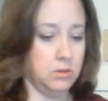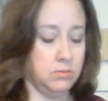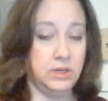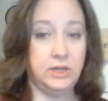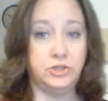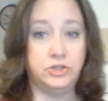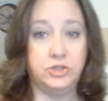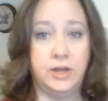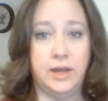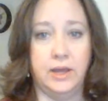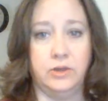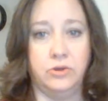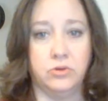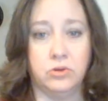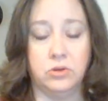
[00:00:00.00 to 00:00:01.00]
Each day
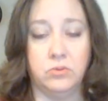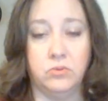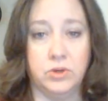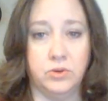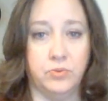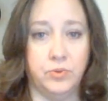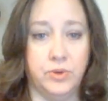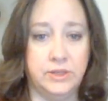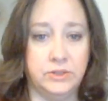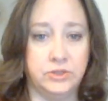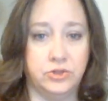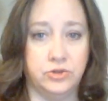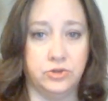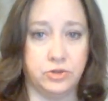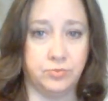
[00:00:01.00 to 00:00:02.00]
you're going to want to
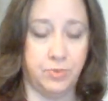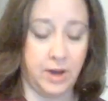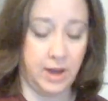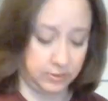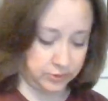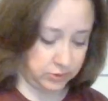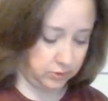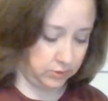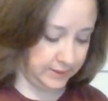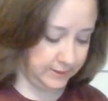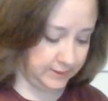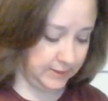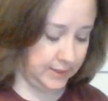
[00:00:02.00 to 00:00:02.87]
rinse your sprouts twice a